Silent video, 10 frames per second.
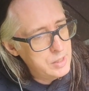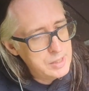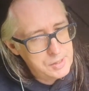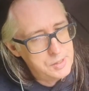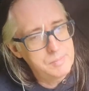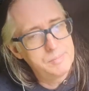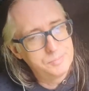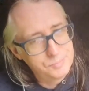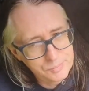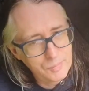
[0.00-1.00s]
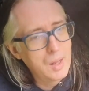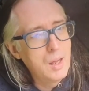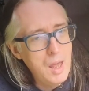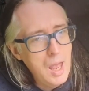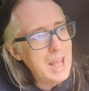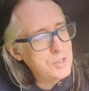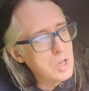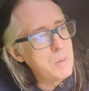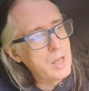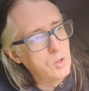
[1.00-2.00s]
It's
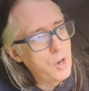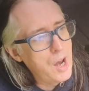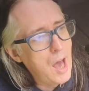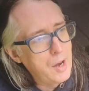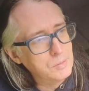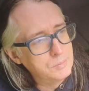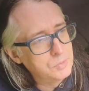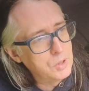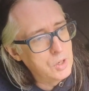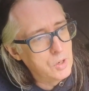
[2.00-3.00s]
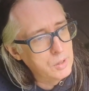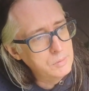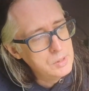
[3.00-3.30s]
going to be a lot harder, you know?